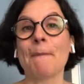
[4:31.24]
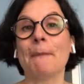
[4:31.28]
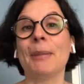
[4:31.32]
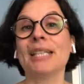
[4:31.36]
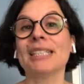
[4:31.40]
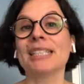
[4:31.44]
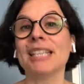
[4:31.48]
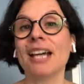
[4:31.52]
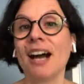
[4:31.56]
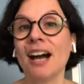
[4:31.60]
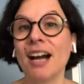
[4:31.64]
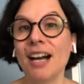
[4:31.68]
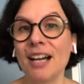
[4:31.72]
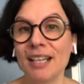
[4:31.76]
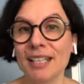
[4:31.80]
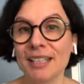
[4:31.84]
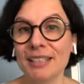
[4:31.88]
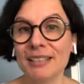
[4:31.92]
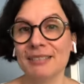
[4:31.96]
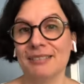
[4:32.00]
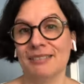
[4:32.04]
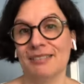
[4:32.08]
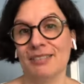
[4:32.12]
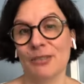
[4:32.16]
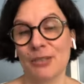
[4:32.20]
But
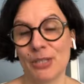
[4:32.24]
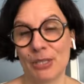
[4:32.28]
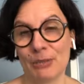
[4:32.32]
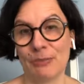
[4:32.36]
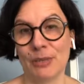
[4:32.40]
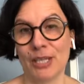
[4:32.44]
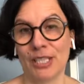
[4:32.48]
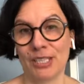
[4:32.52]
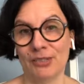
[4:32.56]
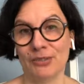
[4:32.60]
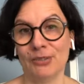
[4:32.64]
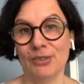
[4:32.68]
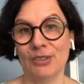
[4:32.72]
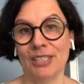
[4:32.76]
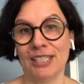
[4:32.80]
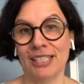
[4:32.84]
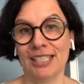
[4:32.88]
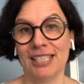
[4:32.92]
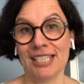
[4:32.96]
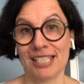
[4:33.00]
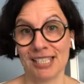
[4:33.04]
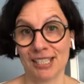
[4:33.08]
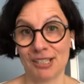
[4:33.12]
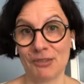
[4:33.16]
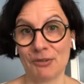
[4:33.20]
I respectfully
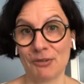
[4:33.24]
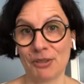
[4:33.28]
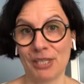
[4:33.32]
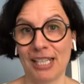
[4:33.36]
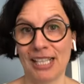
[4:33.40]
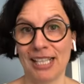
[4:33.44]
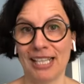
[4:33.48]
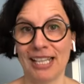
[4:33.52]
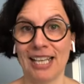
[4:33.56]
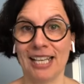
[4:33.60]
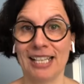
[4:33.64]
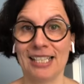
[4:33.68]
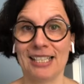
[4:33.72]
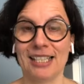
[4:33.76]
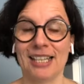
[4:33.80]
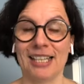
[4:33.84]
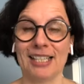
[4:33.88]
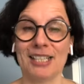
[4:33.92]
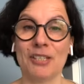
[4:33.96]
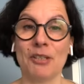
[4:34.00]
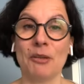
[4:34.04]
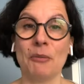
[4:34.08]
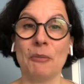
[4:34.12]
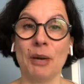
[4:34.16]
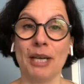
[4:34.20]
disagree,
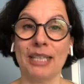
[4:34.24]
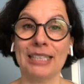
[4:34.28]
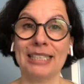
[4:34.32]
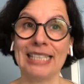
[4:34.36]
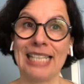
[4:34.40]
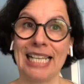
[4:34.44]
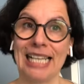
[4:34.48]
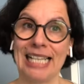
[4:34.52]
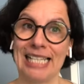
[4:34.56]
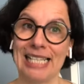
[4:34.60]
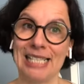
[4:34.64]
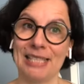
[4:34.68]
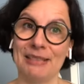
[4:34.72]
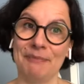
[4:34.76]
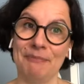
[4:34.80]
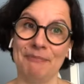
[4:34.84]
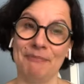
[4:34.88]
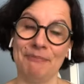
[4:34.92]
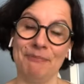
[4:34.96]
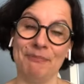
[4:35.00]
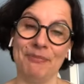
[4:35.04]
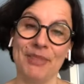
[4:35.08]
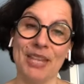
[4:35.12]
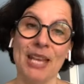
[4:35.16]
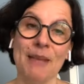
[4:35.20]
as you might guess,
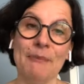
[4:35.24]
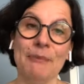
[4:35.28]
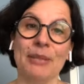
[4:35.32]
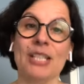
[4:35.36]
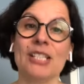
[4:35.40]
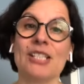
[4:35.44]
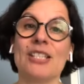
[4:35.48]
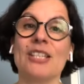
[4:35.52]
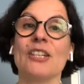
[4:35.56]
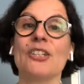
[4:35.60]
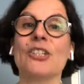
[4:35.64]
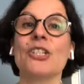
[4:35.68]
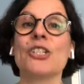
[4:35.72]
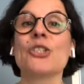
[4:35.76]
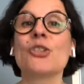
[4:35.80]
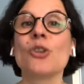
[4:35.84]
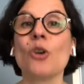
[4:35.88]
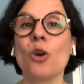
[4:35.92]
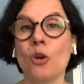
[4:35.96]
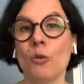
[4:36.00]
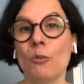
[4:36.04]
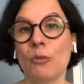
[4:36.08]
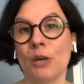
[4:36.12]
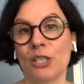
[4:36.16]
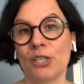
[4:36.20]
because there's
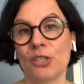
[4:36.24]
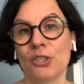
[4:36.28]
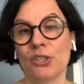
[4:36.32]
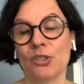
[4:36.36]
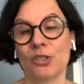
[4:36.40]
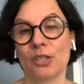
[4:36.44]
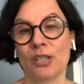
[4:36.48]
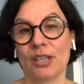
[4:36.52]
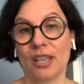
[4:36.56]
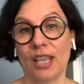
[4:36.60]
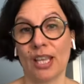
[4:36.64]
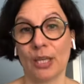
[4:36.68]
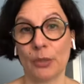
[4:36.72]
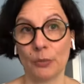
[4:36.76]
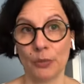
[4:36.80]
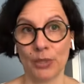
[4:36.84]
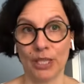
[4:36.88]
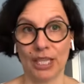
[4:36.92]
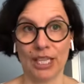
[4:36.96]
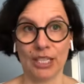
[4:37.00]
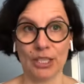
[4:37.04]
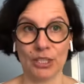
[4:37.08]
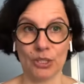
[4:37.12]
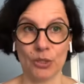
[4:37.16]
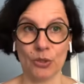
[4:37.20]
so much that we
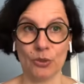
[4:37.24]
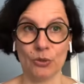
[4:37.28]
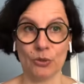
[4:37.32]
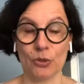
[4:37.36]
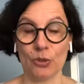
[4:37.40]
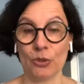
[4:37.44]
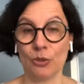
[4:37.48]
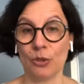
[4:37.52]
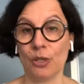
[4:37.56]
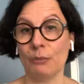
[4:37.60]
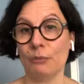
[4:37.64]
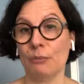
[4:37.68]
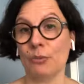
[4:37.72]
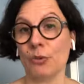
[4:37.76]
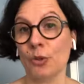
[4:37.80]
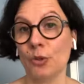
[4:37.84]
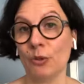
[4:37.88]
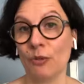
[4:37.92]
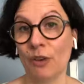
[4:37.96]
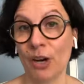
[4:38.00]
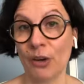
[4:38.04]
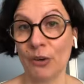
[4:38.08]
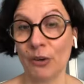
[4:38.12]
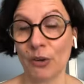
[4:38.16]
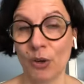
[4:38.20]
can do to
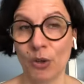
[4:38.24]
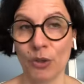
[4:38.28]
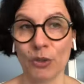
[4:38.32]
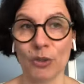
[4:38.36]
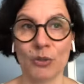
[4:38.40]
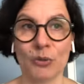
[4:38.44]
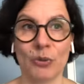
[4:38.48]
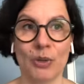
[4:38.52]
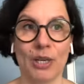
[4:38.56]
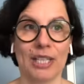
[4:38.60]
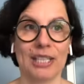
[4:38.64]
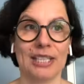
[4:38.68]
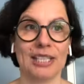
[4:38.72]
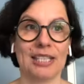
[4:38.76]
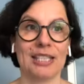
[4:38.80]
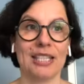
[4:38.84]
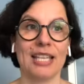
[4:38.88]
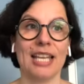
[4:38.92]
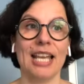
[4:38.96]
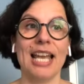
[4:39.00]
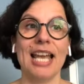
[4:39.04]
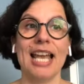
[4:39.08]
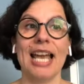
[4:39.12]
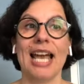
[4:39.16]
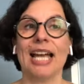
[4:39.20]
improve our contracts
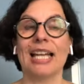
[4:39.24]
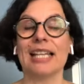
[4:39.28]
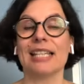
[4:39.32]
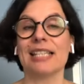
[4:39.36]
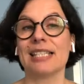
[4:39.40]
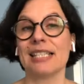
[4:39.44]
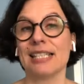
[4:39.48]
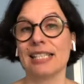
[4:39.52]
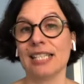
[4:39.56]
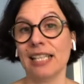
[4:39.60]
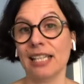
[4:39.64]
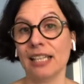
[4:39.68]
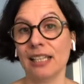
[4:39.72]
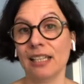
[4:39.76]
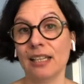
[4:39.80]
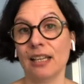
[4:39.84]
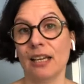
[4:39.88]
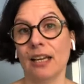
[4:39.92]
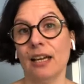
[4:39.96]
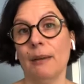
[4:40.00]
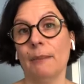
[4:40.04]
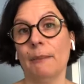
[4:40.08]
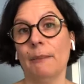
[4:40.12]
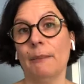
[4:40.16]
and still